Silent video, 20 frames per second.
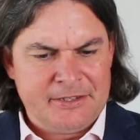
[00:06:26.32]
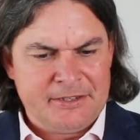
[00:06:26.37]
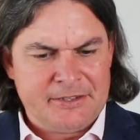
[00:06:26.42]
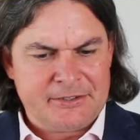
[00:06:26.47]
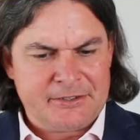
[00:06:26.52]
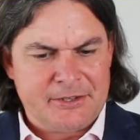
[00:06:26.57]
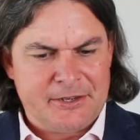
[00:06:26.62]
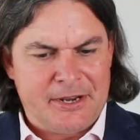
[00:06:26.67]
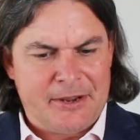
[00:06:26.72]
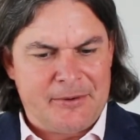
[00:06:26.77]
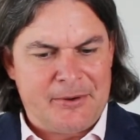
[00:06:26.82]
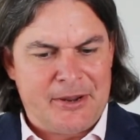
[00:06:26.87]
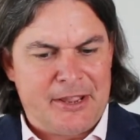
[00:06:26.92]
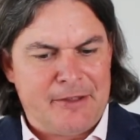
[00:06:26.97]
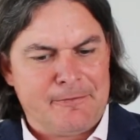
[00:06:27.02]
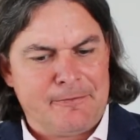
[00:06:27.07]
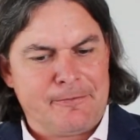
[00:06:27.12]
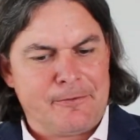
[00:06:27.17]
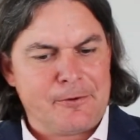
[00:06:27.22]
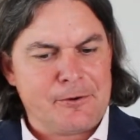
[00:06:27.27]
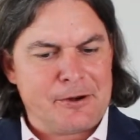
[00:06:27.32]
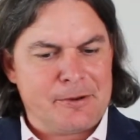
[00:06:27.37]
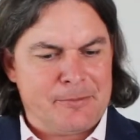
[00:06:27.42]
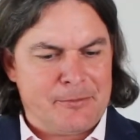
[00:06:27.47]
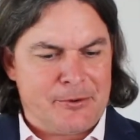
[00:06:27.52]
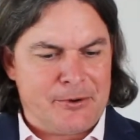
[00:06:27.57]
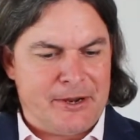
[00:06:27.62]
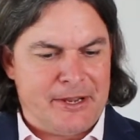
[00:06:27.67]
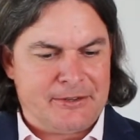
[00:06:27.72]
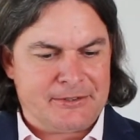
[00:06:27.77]
So now we have 40
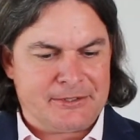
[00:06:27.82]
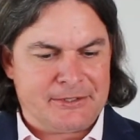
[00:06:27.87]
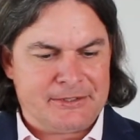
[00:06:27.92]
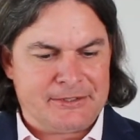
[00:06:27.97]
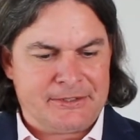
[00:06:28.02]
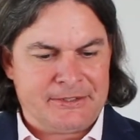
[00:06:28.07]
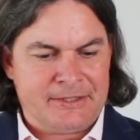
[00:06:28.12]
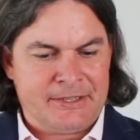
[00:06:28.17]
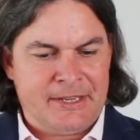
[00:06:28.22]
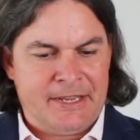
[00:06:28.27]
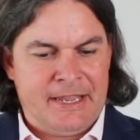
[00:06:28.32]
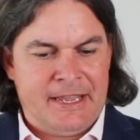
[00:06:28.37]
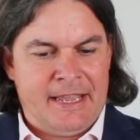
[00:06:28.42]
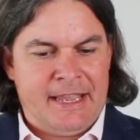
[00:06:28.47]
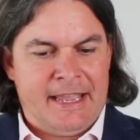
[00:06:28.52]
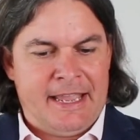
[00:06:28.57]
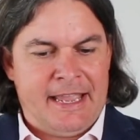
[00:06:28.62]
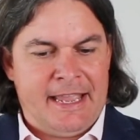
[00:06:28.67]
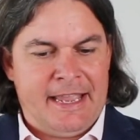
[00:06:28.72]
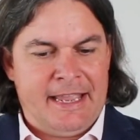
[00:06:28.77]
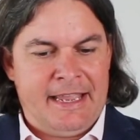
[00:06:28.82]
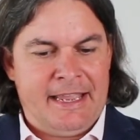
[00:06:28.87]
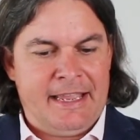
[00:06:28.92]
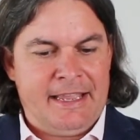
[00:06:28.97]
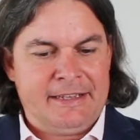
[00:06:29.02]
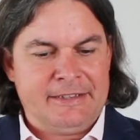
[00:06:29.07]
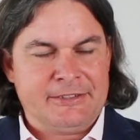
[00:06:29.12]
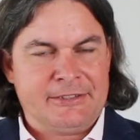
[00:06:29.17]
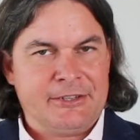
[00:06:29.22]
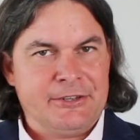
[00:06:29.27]
more houses.
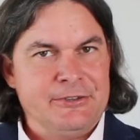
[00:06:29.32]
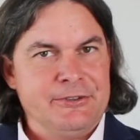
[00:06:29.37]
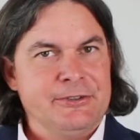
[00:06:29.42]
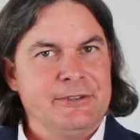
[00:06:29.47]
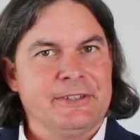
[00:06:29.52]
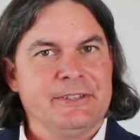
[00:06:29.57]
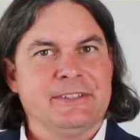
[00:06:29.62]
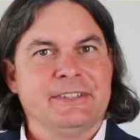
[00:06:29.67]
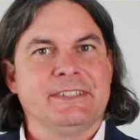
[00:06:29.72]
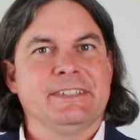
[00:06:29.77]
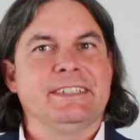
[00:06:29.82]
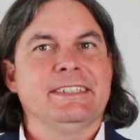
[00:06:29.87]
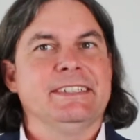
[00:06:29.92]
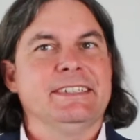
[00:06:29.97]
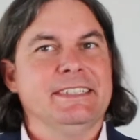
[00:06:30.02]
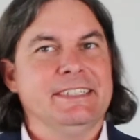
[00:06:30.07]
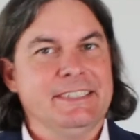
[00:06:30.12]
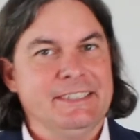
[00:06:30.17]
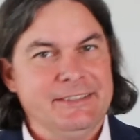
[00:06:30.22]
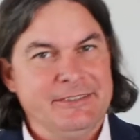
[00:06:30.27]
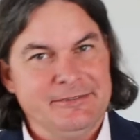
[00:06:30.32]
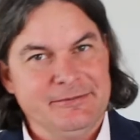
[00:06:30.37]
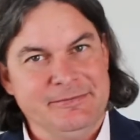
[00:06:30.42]
And so you can see